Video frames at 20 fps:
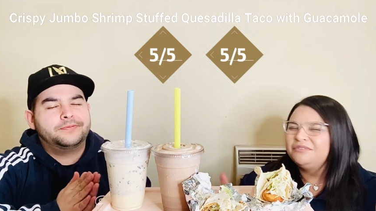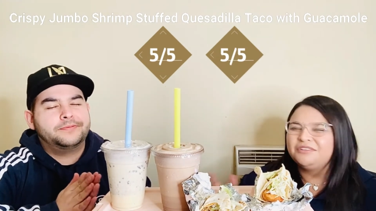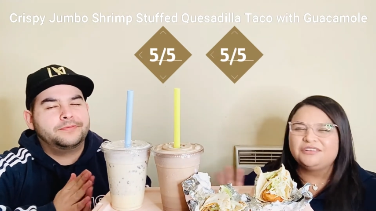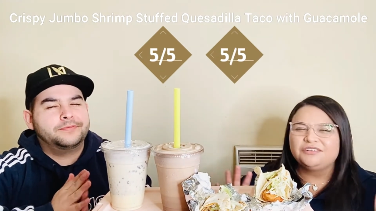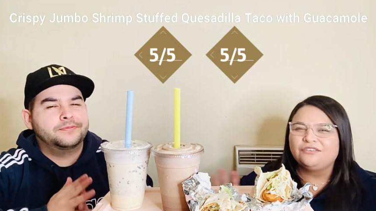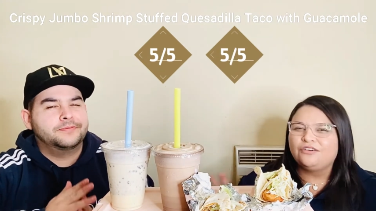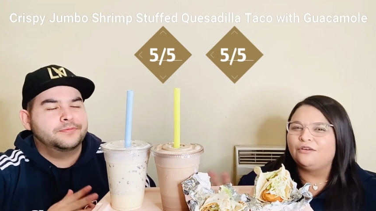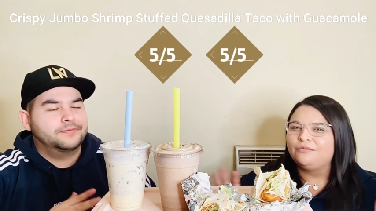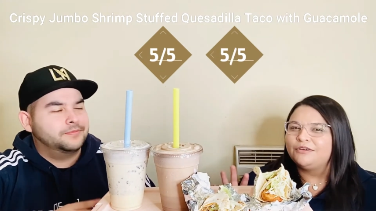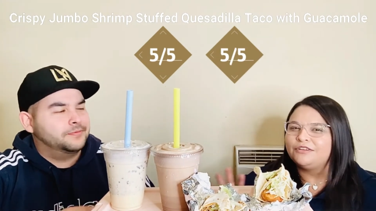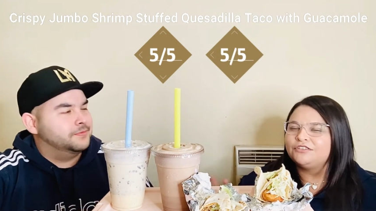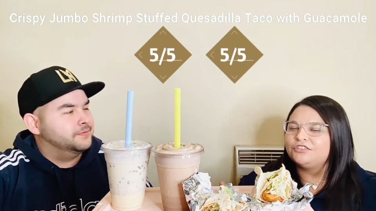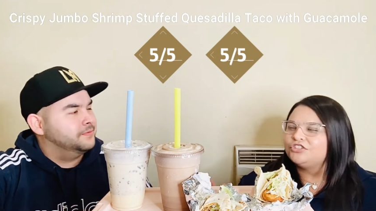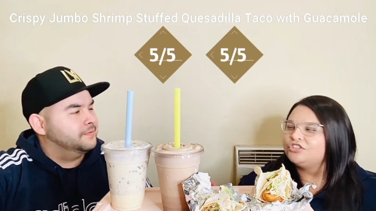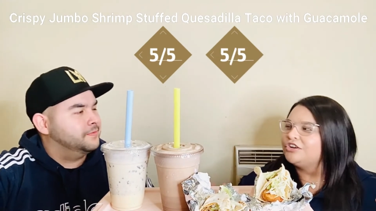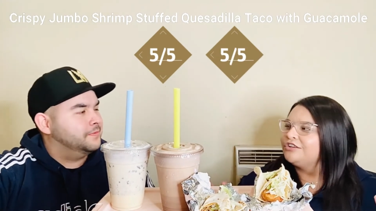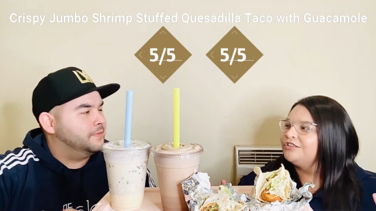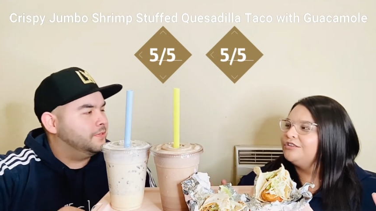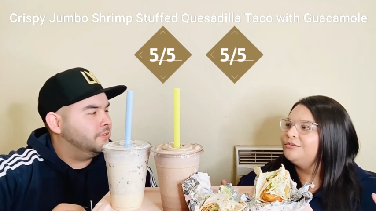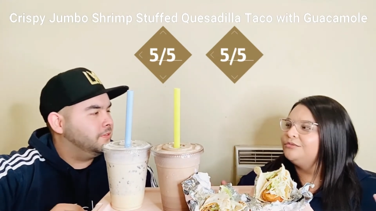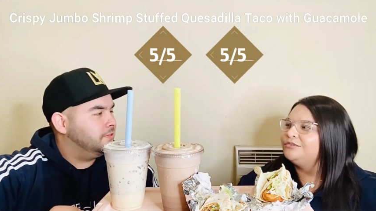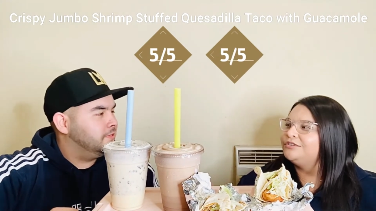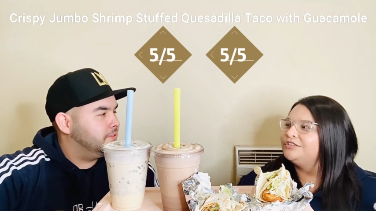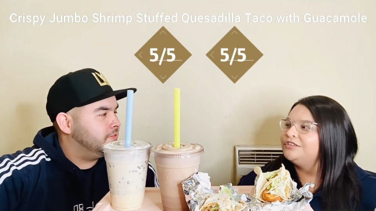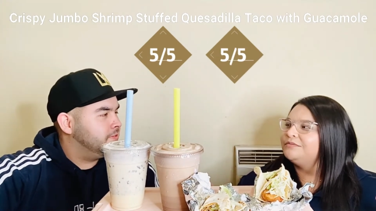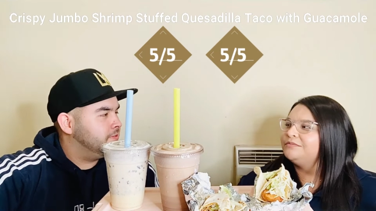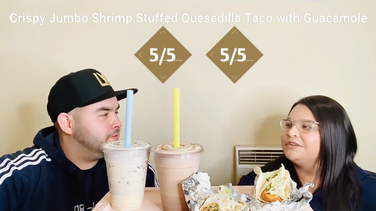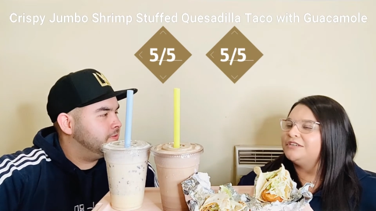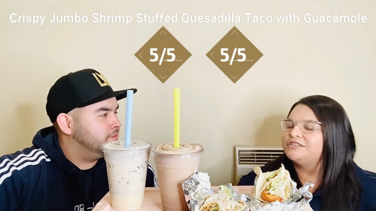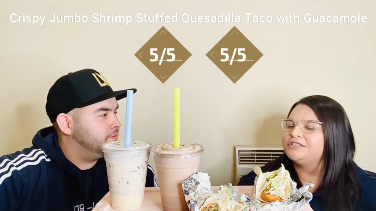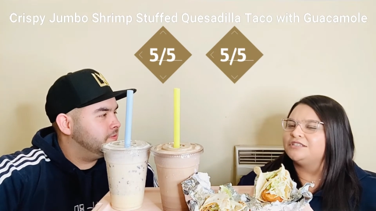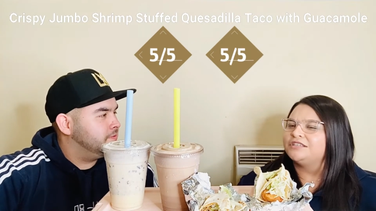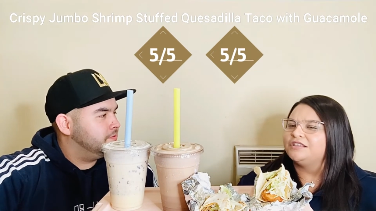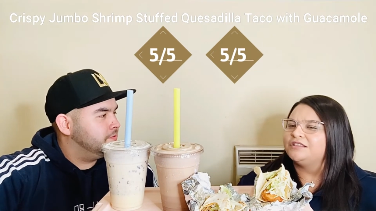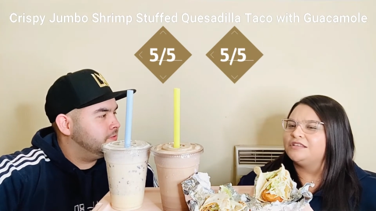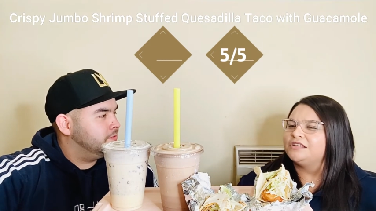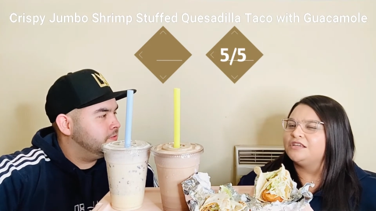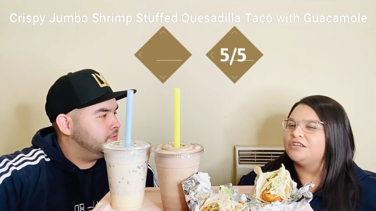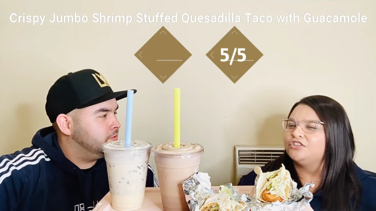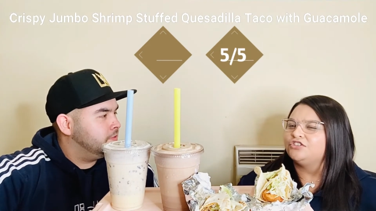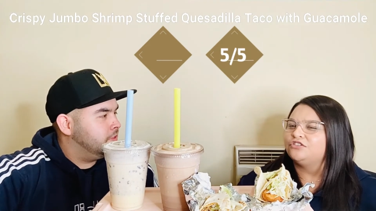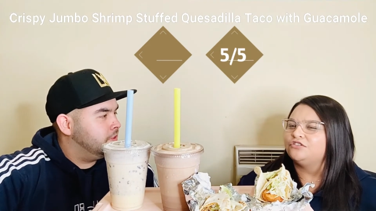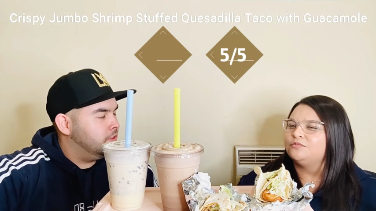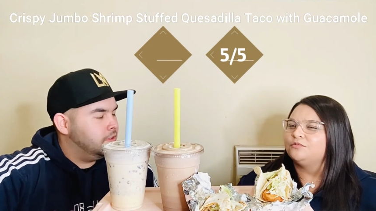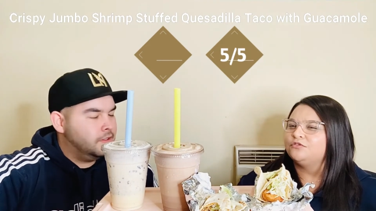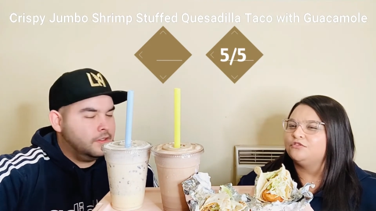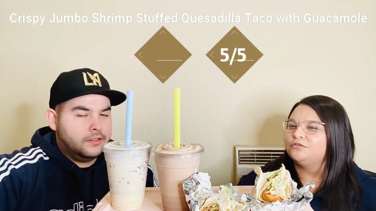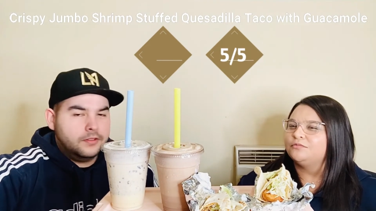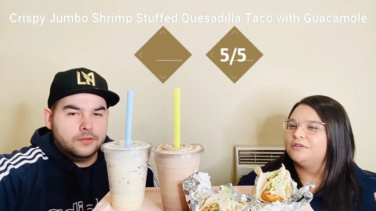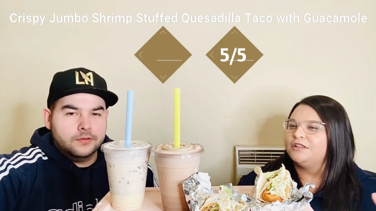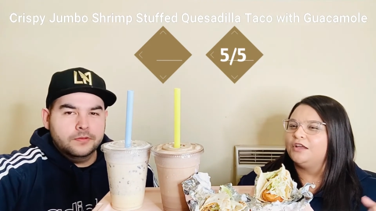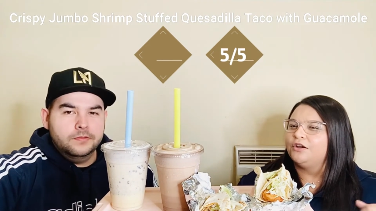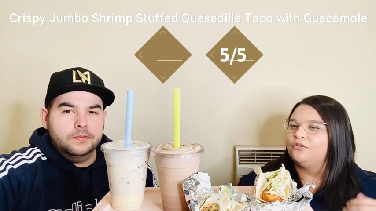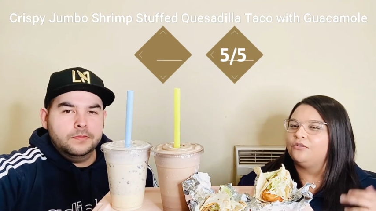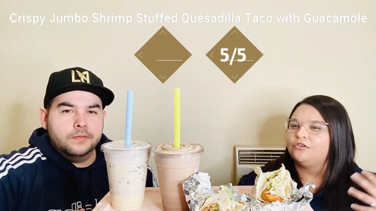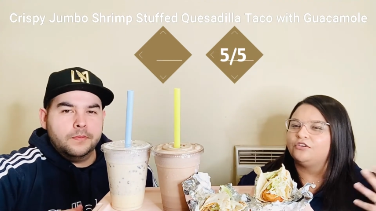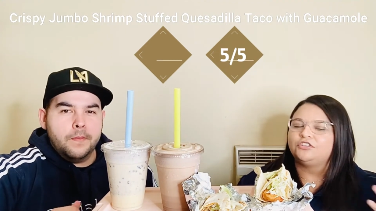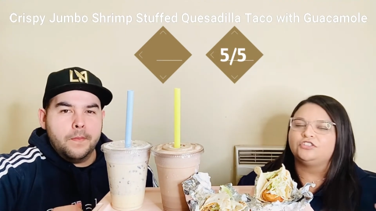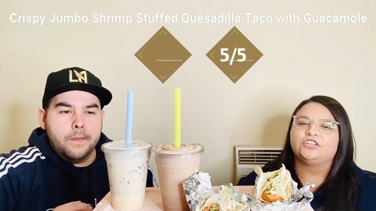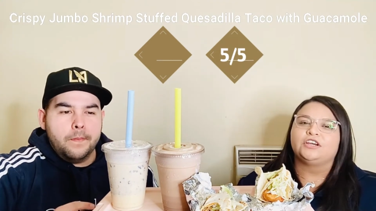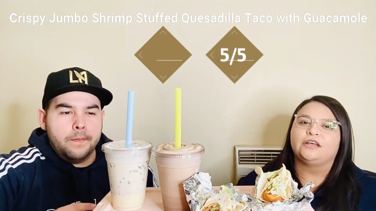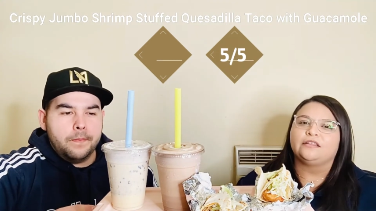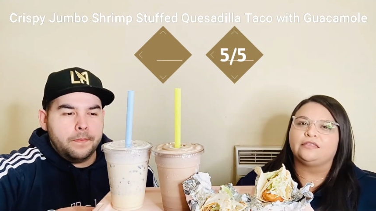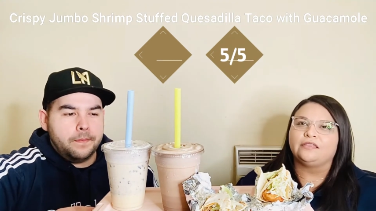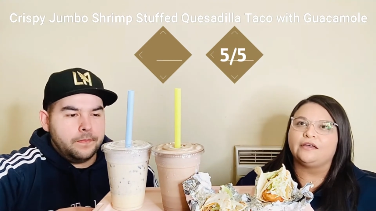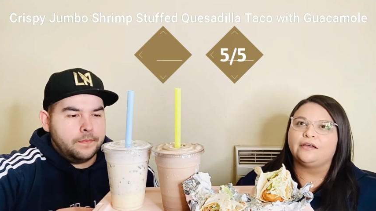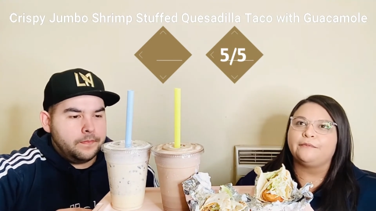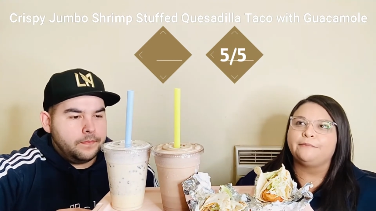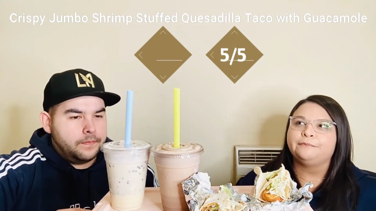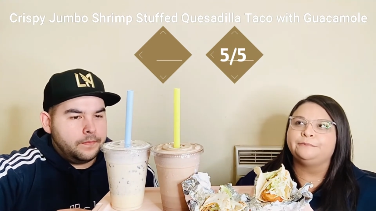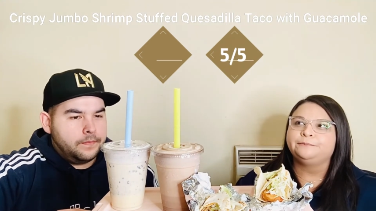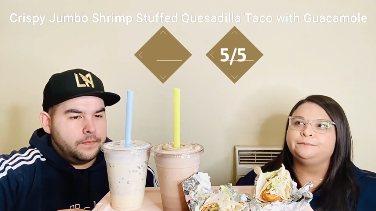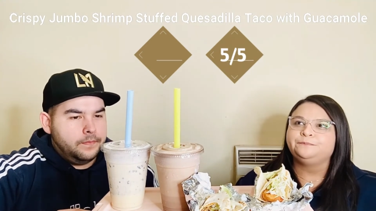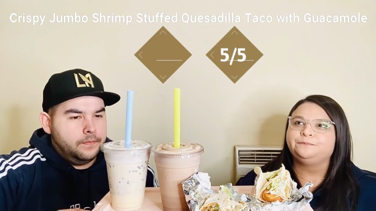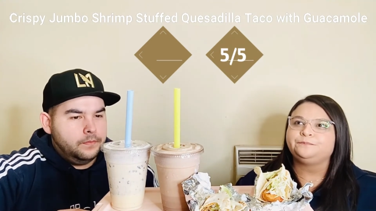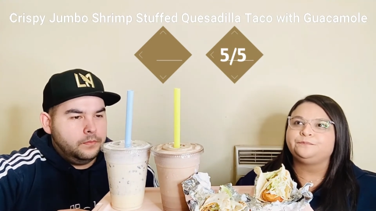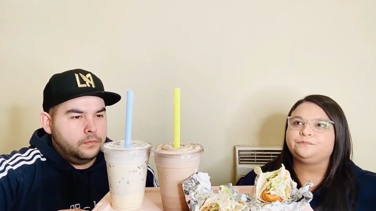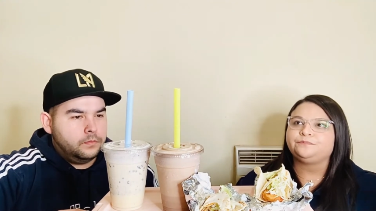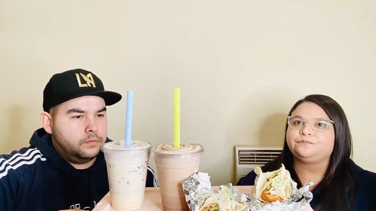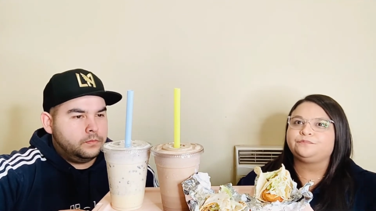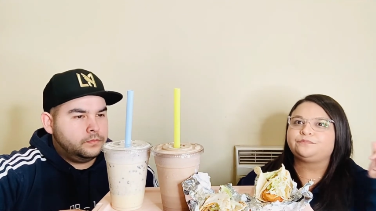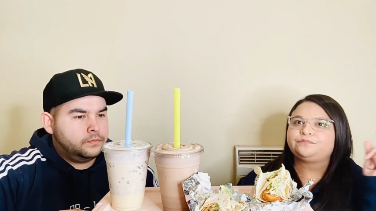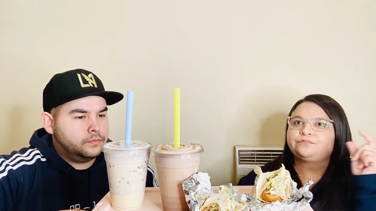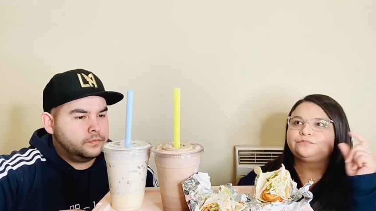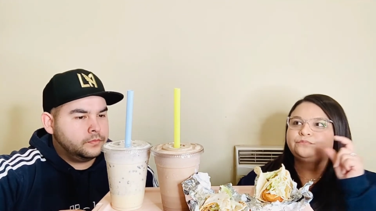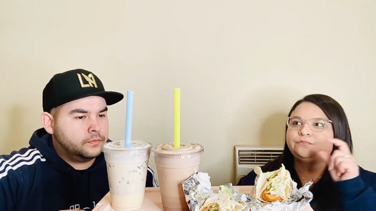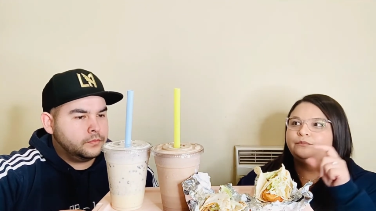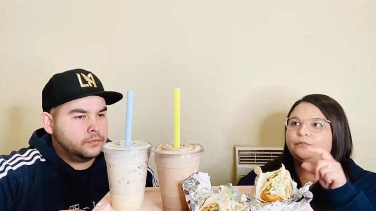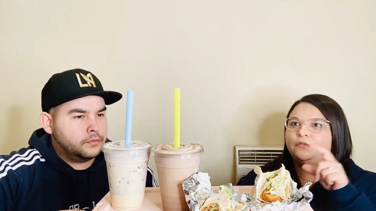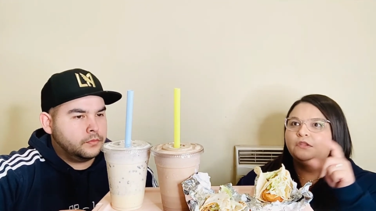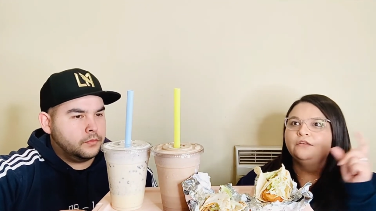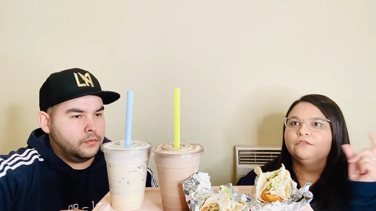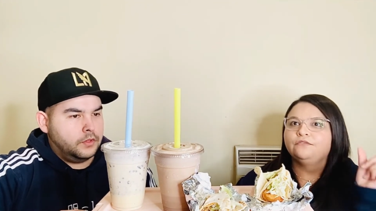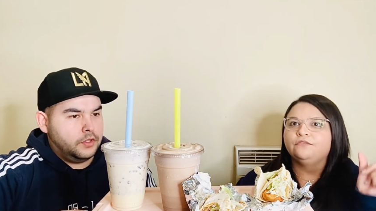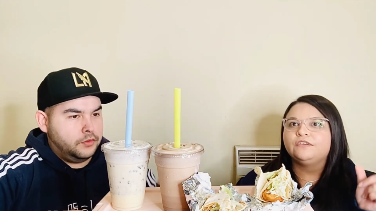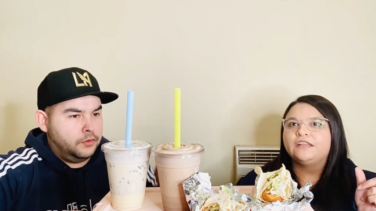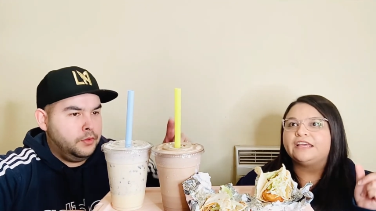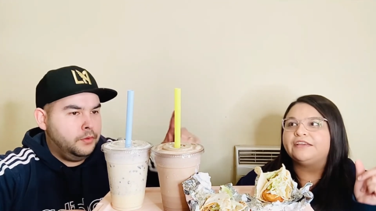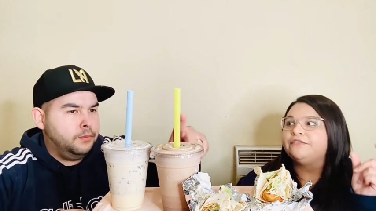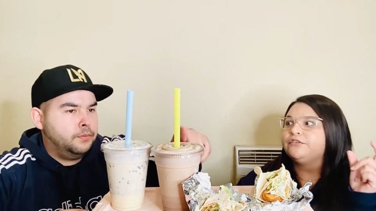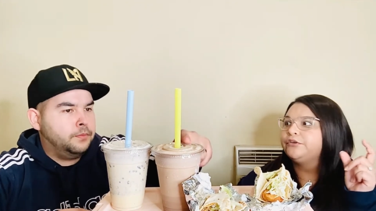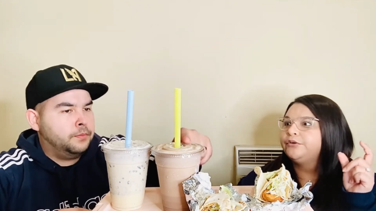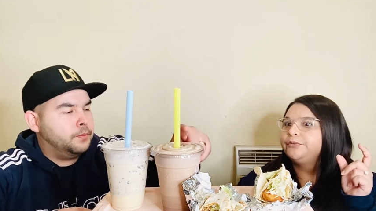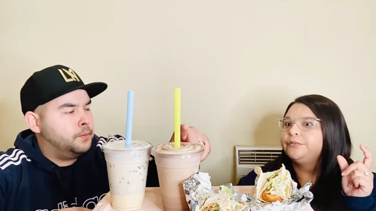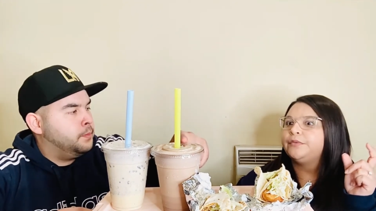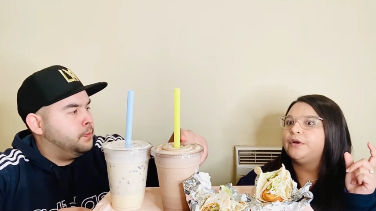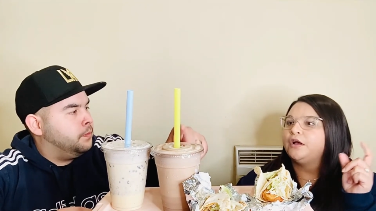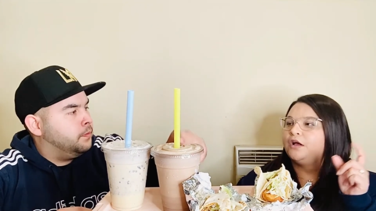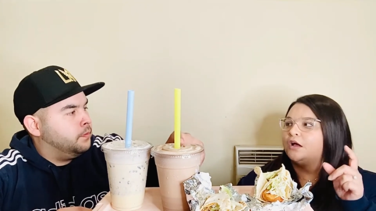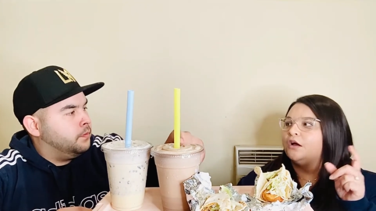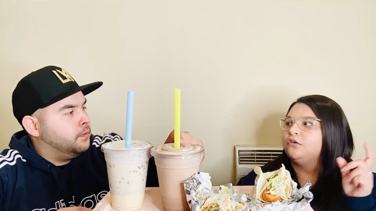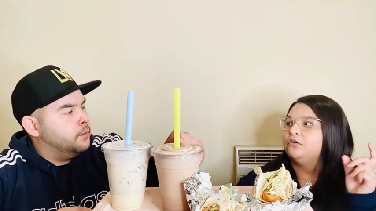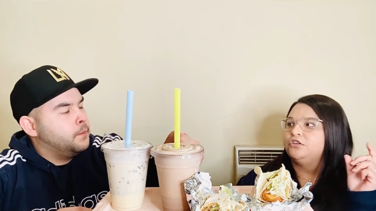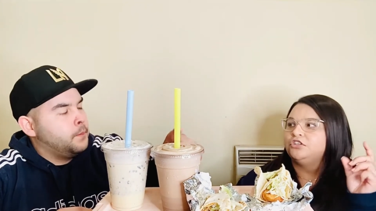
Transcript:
Speaker 1: really know about the chocolate one because I think it's just supposed to be like horchata this flavor. Uh-huh,